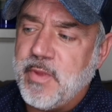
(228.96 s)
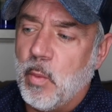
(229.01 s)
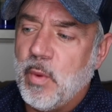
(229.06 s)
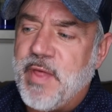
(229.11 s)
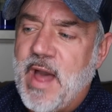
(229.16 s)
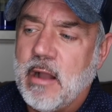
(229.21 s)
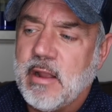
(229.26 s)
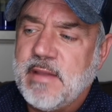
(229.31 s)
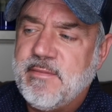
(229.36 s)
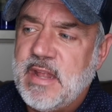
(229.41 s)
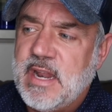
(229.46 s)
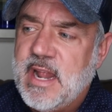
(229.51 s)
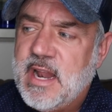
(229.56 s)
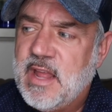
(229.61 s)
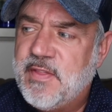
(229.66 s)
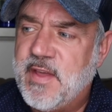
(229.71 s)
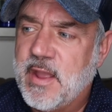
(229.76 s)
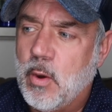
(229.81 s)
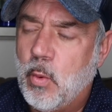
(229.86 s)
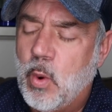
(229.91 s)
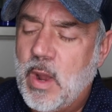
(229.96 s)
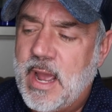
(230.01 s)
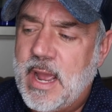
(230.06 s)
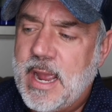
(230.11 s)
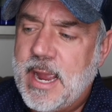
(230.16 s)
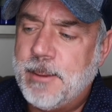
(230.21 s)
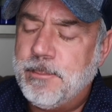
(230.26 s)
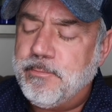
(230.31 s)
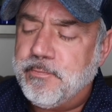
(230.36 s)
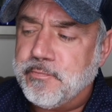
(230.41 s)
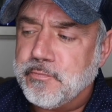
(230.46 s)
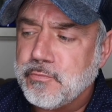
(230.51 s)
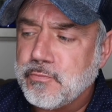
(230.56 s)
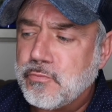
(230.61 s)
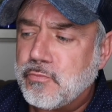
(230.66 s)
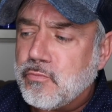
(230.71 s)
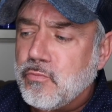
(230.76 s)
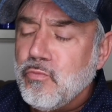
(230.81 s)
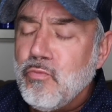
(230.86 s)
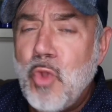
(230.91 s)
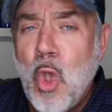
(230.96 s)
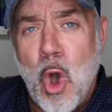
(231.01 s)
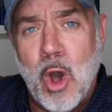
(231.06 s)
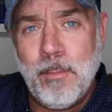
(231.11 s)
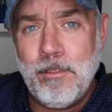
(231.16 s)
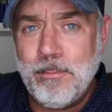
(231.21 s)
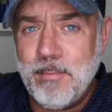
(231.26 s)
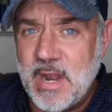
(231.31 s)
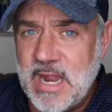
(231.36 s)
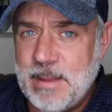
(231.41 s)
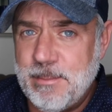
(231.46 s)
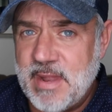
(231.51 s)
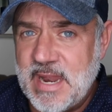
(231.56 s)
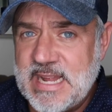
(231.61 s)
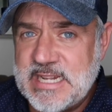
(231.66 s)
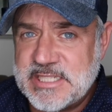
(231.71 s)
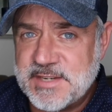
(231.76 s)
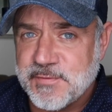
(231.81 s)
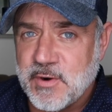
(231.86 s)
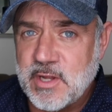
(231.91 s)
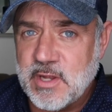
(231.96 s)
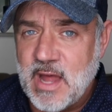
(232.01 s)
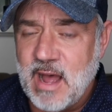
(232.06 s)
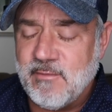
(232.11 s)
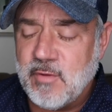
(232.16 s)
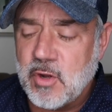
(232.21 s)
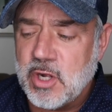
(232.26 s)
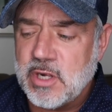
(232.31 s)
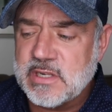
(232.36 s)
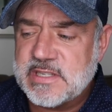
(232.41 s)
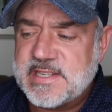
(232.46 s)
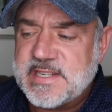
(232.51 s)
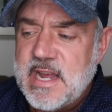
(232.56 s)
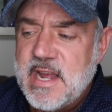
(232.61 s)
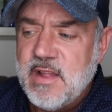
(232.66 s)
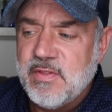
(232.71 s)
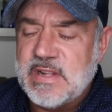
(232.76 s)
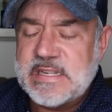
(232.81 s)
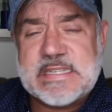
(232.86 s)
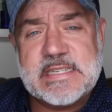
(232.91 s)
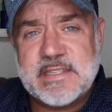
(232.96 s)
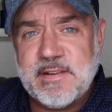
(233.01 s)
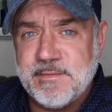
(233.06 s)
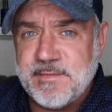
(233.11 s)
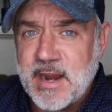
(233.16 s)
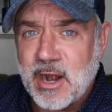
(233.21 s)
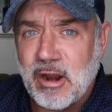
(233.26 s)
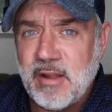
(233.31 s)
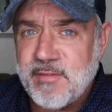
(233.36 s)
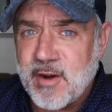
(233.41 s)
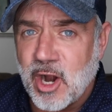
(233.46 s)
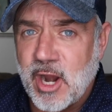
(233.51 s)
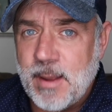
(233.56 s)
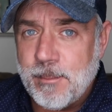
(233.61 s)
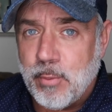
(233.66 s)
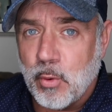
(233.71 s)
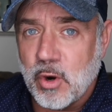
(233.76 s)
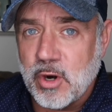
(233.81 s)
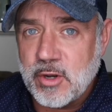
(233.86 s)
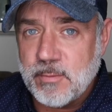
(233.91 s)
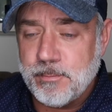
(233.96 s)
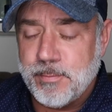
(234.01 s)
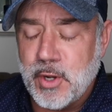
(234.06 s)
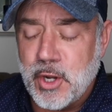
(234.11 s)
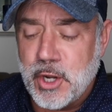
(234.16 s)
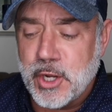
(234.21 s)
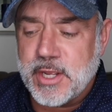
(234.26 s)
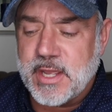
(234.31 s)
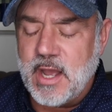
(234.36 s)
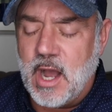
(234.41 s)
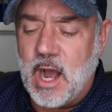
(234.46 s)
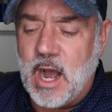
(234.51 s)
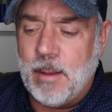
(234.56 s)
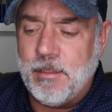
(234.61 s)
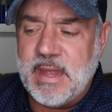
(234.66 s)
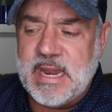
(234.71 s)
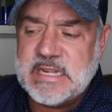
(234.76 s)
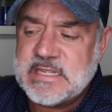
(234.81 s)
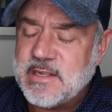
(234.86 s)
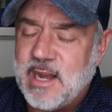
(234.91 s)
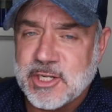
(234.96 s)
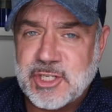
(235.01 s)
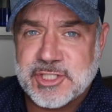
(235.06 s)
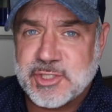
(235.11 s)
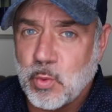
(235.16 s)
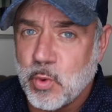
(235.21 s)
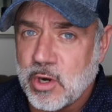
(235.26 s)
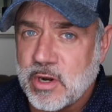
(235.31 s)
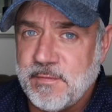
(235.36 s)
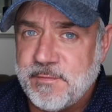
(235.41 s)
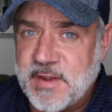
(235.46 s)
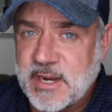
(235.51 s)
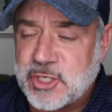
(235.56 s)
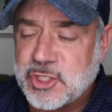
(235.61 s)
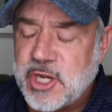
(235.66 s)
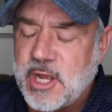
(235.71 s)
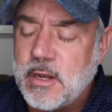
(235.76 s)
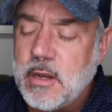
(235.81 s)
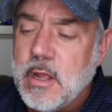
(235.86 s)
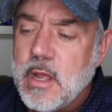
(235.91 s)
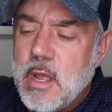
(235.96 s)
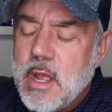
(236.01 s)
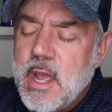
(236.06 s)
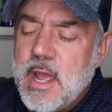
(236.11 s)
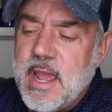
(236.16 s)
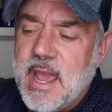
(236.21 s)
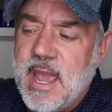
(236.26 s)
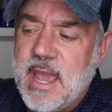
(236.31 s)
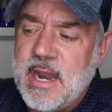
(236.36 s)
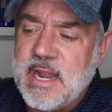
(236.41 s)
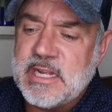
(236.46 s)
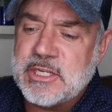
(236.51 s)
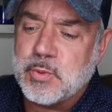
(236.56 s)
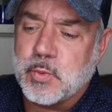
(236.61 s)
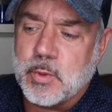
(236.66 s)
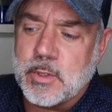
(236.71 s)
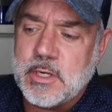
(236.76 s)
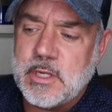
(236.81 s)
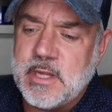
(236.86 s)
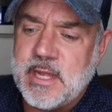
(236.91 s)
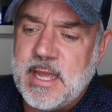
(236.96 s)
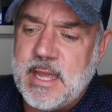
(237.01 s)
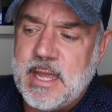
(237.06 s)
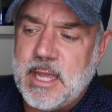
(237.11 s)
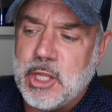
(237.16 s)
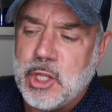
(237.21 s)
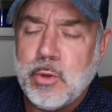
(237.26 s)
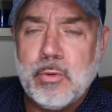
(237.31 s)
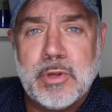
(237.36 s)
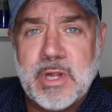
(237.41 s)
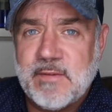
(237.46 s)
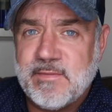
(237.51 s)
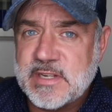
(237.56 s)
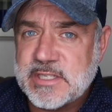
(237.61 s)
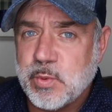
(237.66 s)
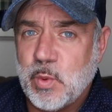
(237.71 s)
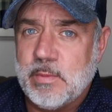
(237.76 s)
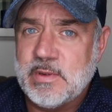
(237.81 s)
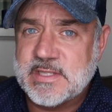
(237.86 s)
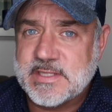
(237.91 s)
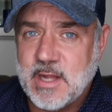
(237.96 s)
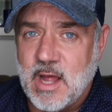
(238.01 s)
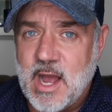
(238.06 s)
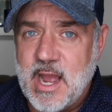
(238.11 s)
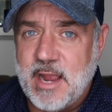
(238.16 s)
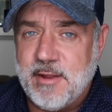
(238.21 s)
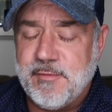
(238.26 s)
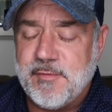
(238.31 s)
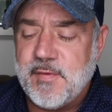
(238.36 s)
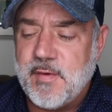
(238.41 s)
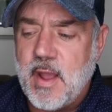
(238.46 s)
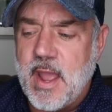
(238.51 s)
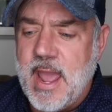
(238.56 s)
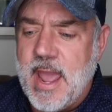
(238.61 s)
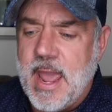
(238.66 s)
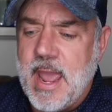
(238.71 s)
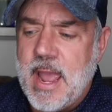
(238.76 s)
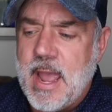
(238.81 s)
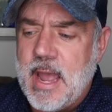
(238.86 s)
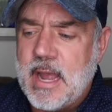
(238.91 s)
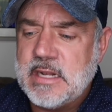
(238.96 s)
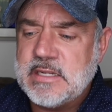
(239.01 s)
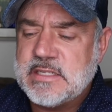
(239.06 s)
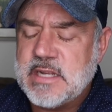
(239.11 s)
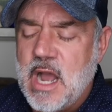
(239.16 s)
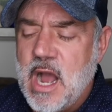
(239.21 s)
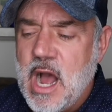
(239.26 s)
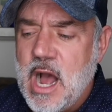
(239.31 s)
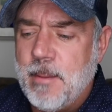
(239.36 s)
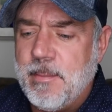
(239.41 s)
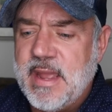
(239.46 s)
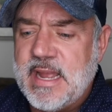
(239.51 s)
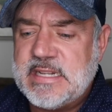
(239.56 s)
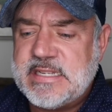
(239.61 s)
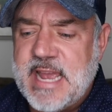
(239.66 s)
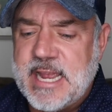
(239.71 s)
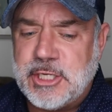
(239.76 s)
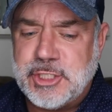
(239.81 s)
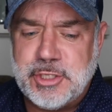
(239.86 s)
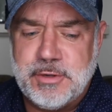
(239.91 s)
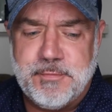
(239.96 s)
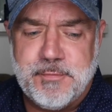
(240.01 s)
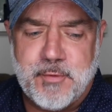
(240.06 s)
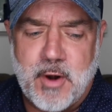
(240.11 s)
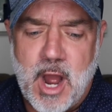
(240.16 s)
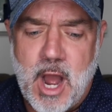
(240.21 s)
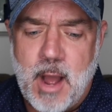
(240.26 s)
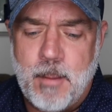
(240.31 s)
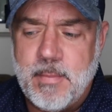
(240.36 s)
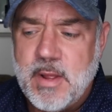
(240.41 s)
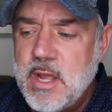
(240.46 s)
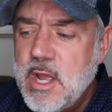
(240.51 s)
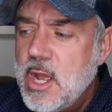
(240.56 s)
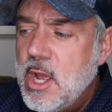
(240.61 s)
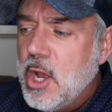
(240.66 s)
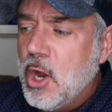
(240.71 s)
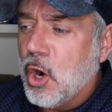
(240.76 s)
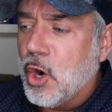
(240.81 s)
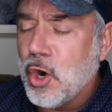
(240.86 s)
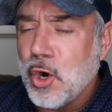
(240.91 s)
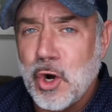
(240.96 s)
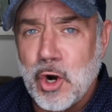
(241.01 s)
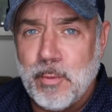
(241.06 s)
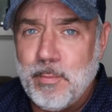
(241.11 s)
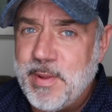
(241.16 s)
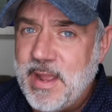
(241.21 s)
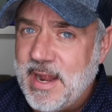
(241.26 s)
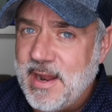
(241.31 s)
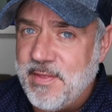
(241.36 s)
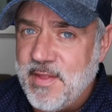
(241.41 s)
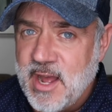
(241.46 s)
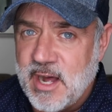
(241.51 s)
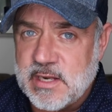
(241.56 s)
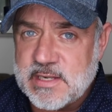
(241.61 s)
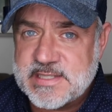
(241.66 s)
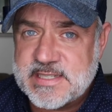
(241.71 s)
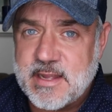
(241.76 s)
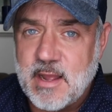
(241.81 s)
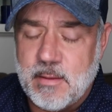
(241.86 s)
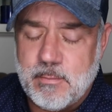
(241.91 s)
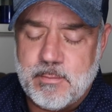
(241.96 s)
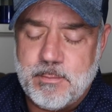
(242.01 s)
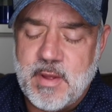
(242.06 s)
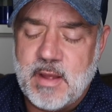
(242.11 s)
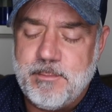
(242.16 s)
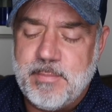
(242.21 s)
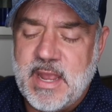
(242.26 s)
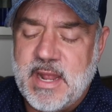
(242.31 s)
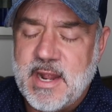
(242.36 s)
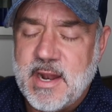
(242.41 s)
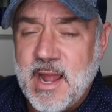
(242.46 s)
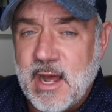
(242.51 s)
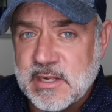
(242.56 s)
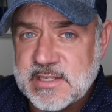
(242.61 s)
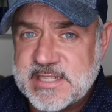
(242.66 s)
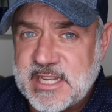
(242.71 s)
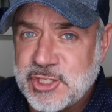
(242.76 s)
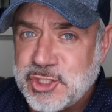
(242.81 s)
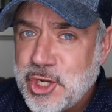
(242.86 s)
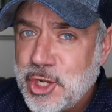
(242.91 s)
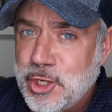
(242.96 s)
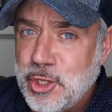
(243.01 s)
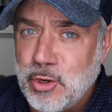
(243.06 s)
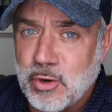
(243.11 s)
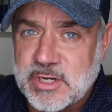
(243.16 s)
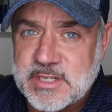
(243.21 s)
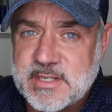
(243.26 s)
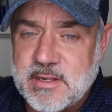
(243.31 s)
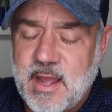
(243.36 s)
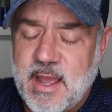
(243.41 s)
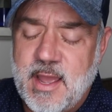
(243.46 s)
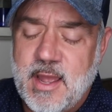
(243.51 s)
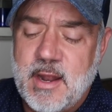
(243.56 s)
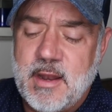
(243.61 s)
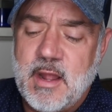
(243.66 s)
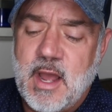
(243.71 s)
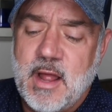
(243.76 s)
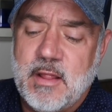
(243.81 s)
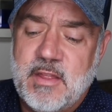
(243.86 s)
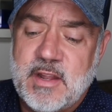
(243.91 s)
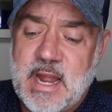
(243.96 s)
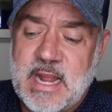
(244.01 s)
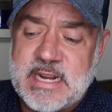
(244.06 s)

Without giving anything away, on many, many different levels, this is a very, very important book. It is not just a work of fiction. It is really, you live this woman's life. And it takes you from her being in the Hell's Kitchen, New York, in the